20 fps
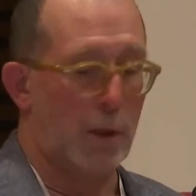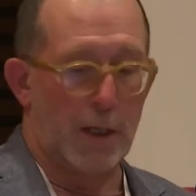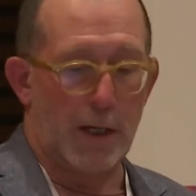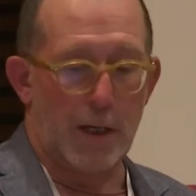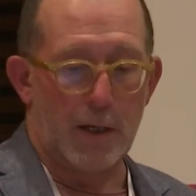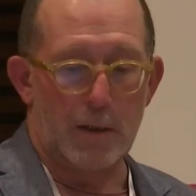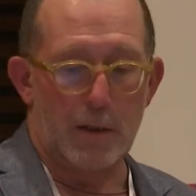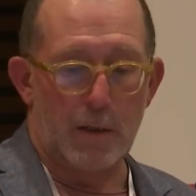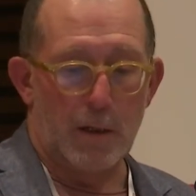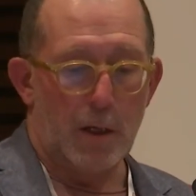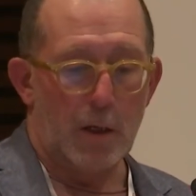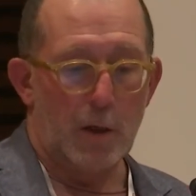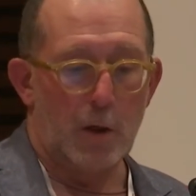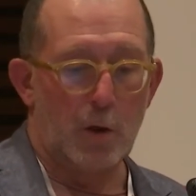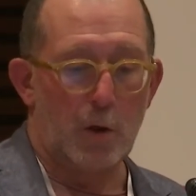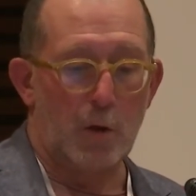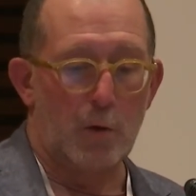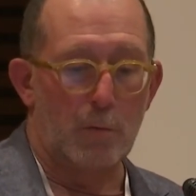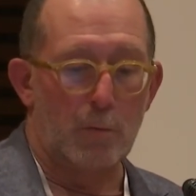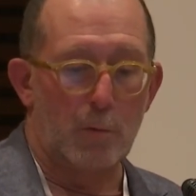compare
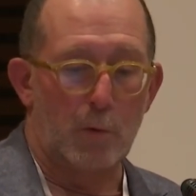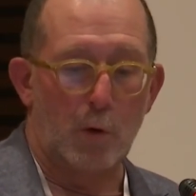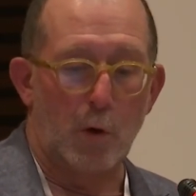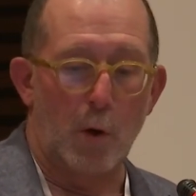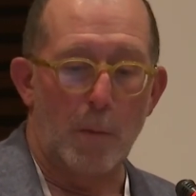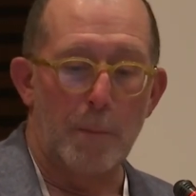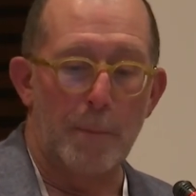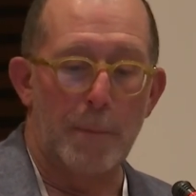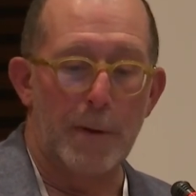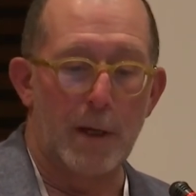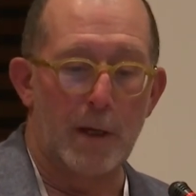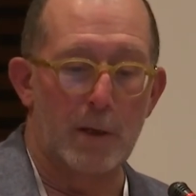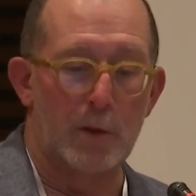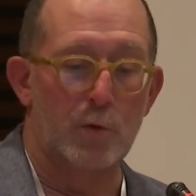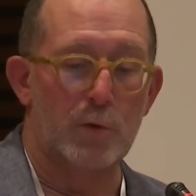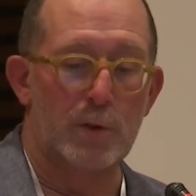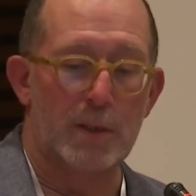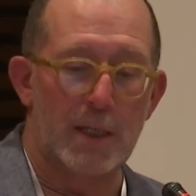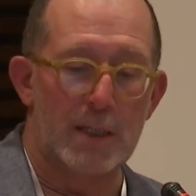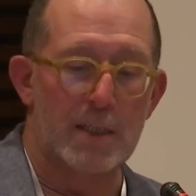to test its one
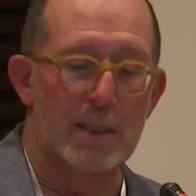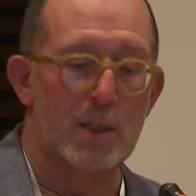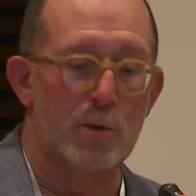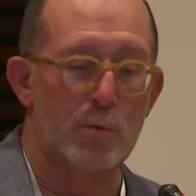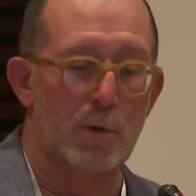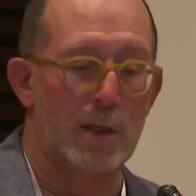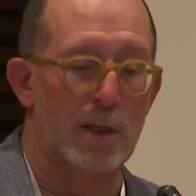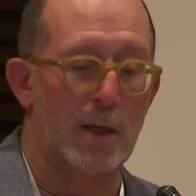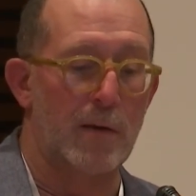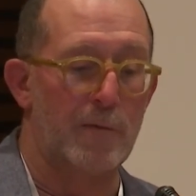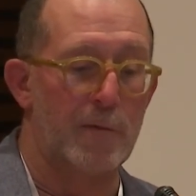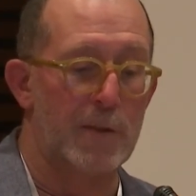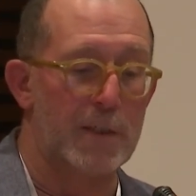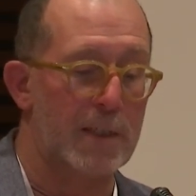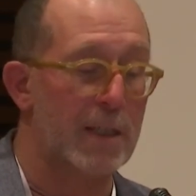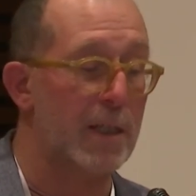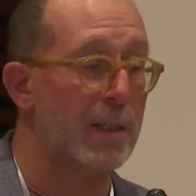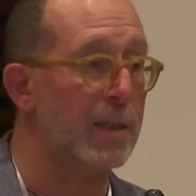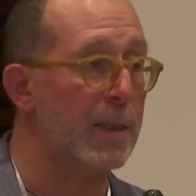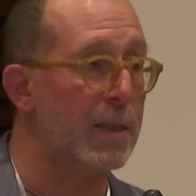efficiency
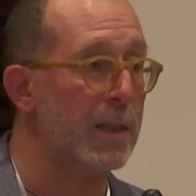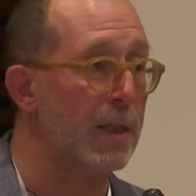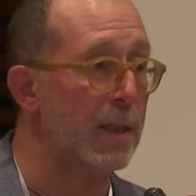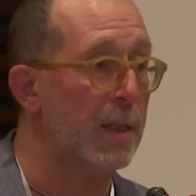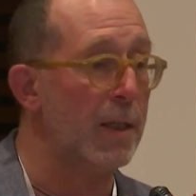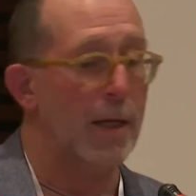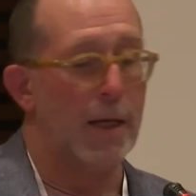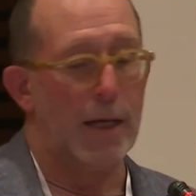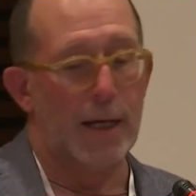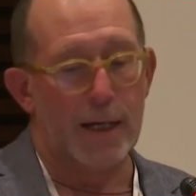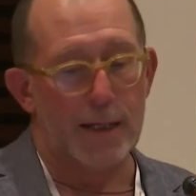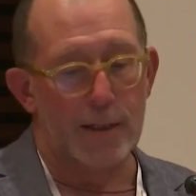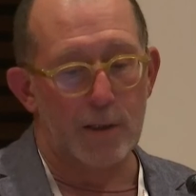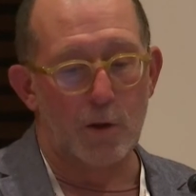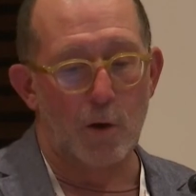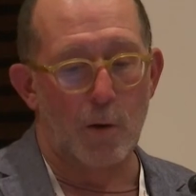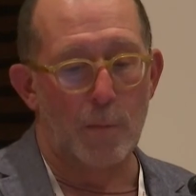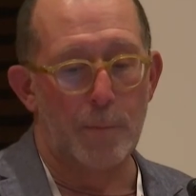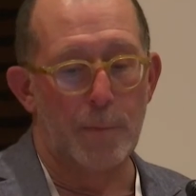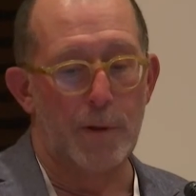and compare itself
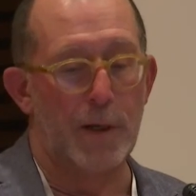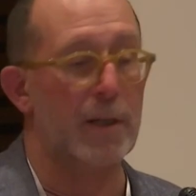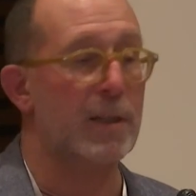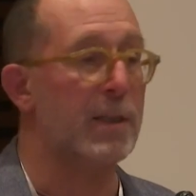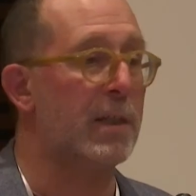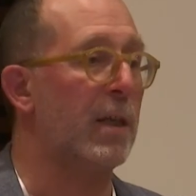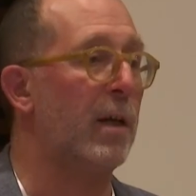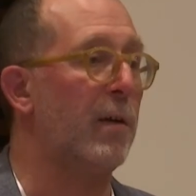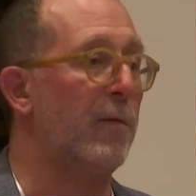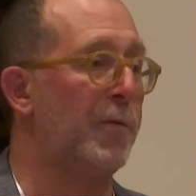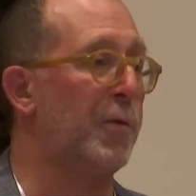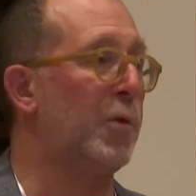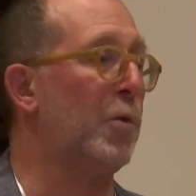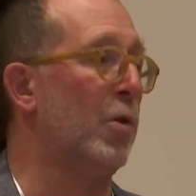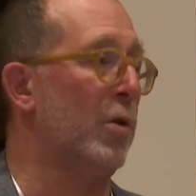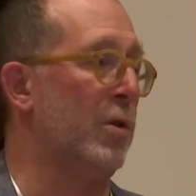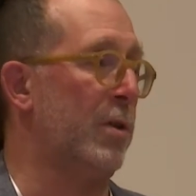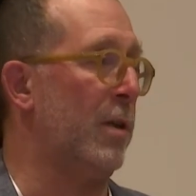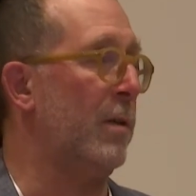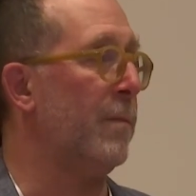to others. It's
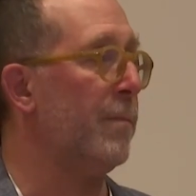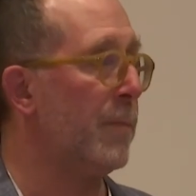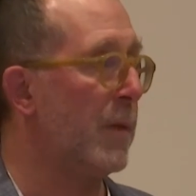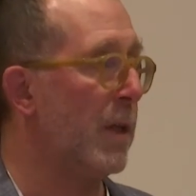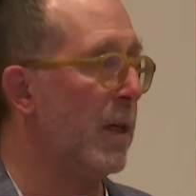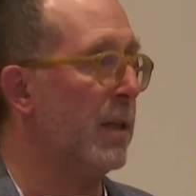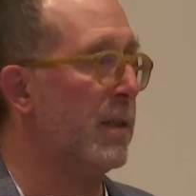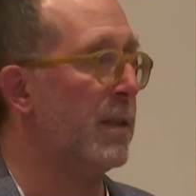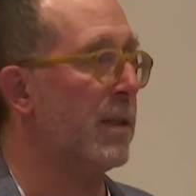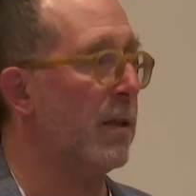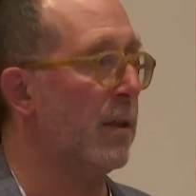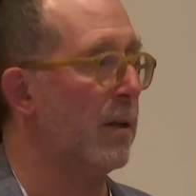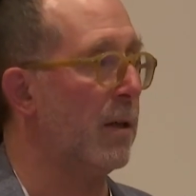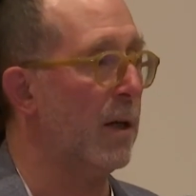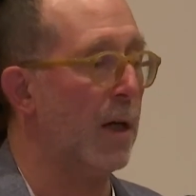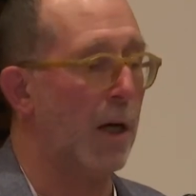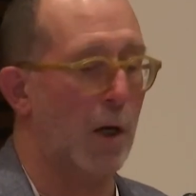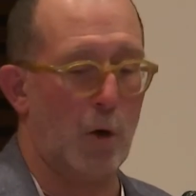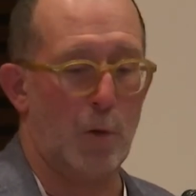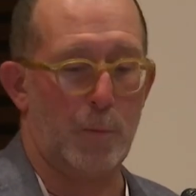our project.
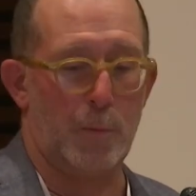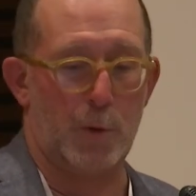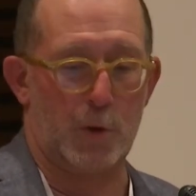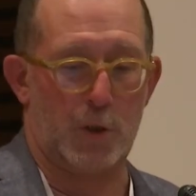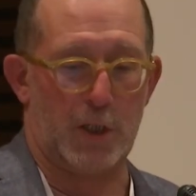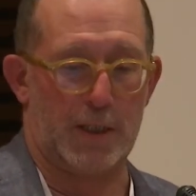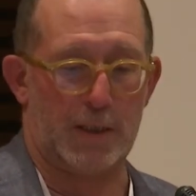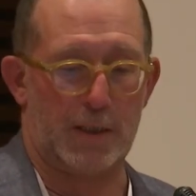Thank you.